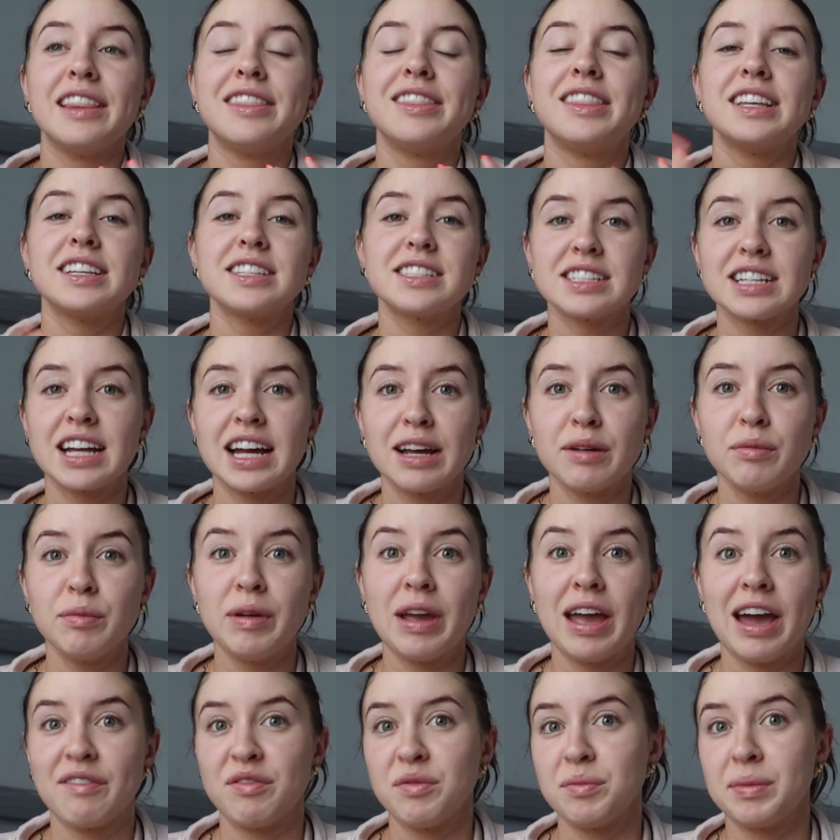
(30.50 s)
This time
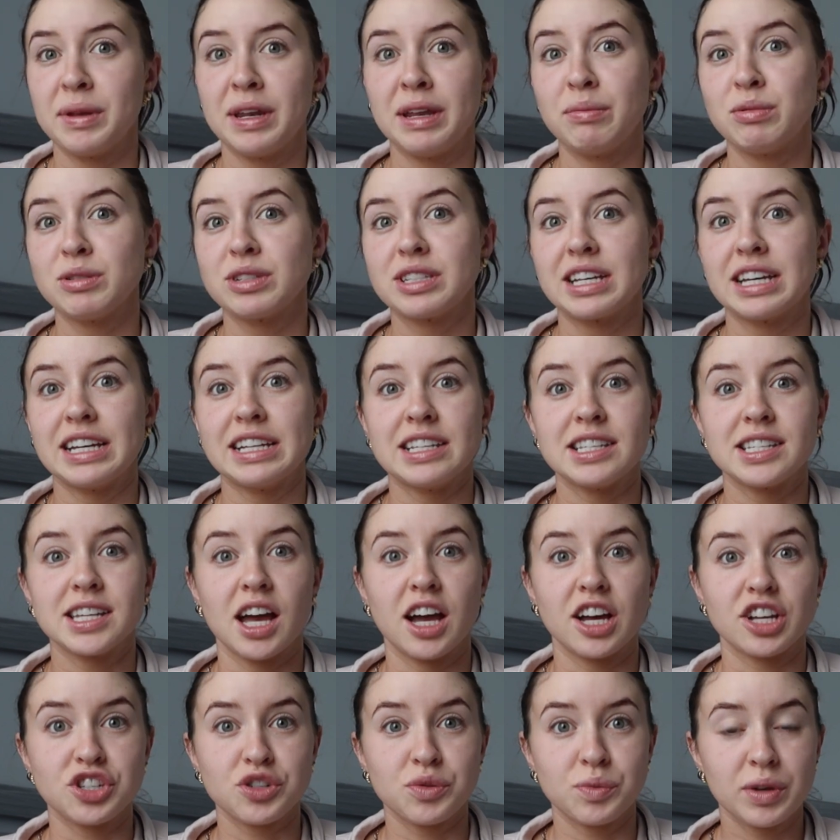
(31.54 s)
we haven't been able to get in
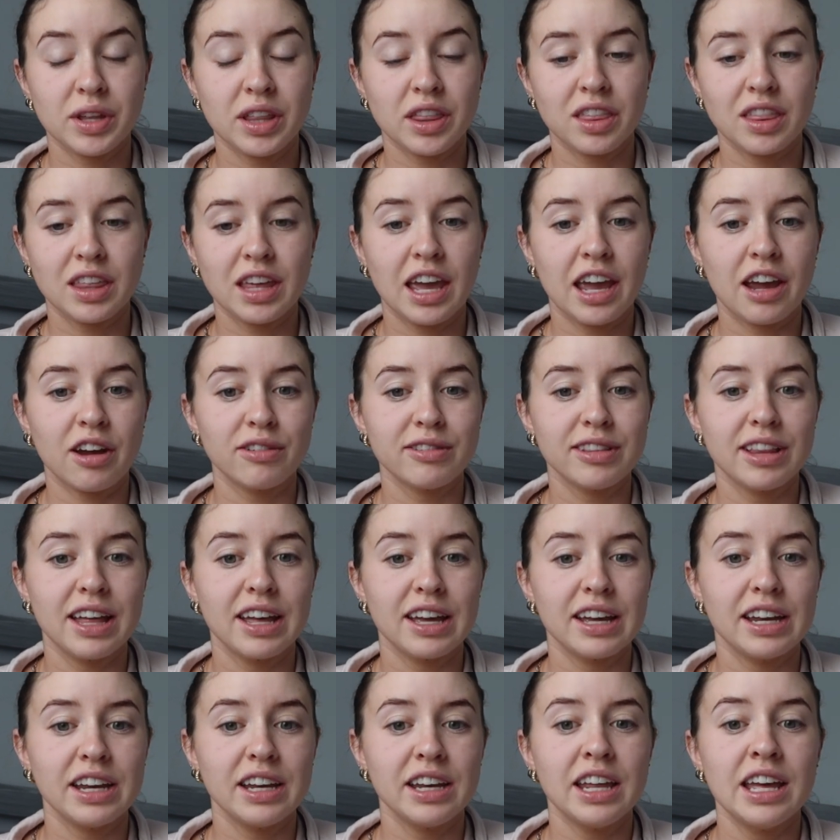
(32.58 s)
touch with the
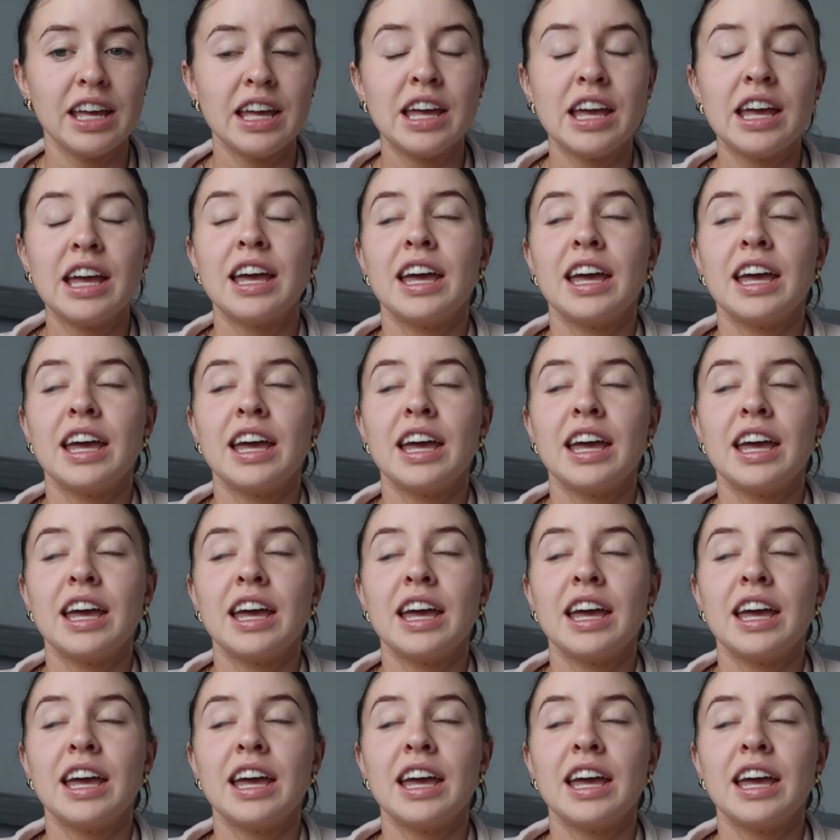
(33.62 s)
airline,